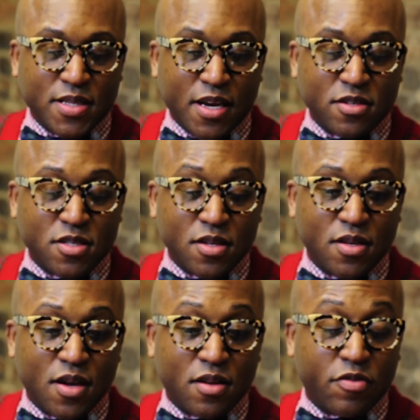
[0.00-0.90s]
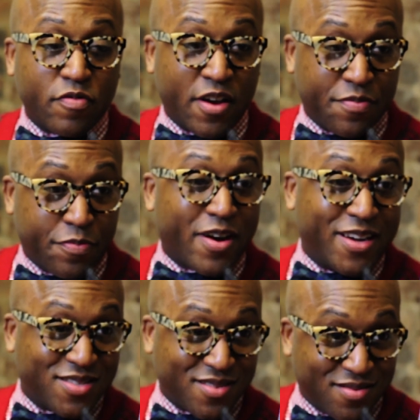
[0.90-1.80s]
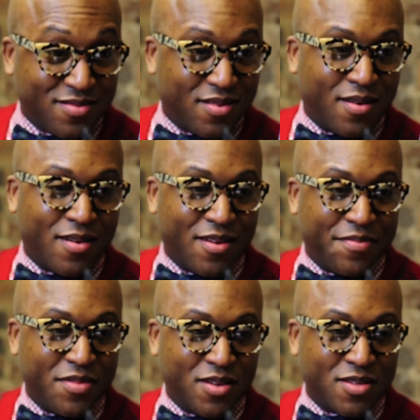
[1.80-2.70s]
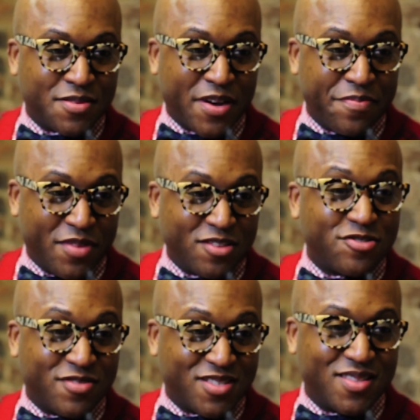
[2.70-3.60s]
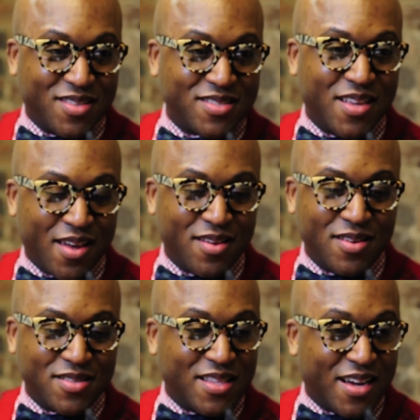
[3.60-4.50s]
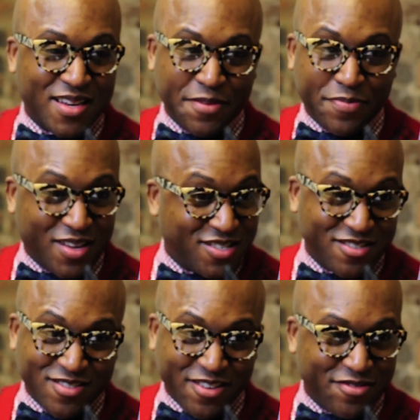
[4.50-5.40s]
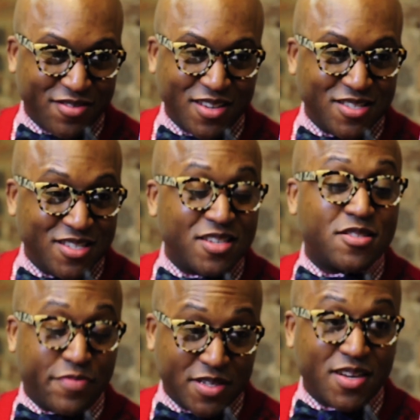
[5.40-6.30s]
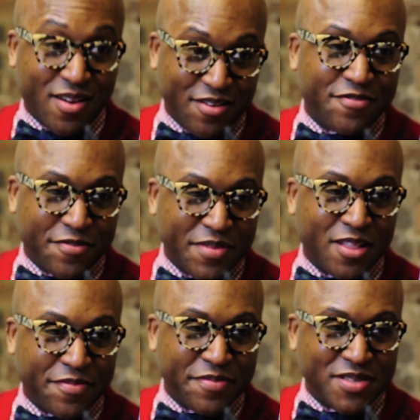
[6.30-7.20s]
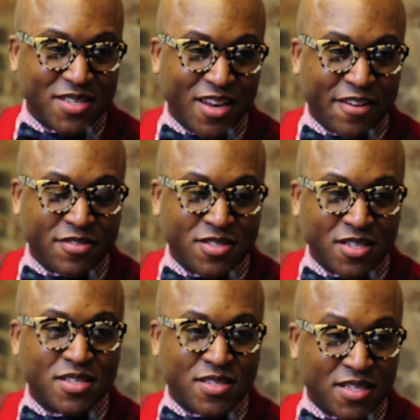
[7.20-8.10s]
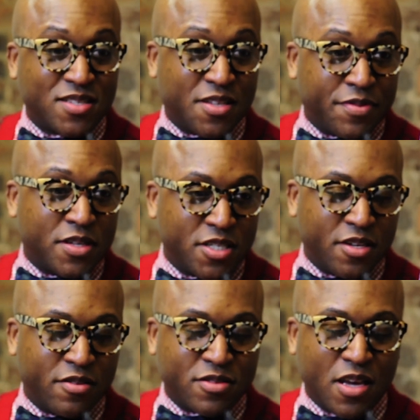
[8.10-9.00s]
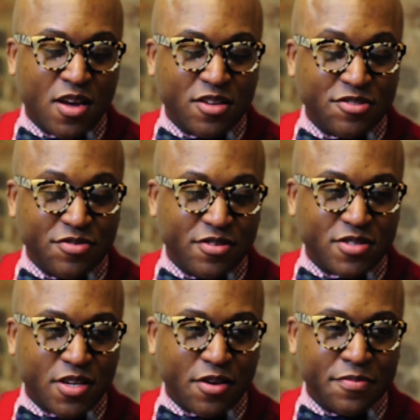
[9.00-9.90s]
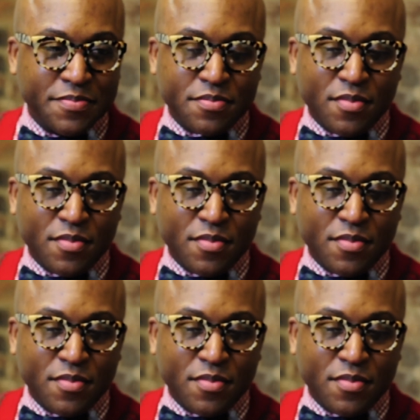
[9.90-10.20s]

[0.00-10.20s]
Actually, Dr. Ralph Bryson is my mentor to this day. He's 90 plus years old. He just retired from Alabama State after teaching 60 plus years 2 years ago.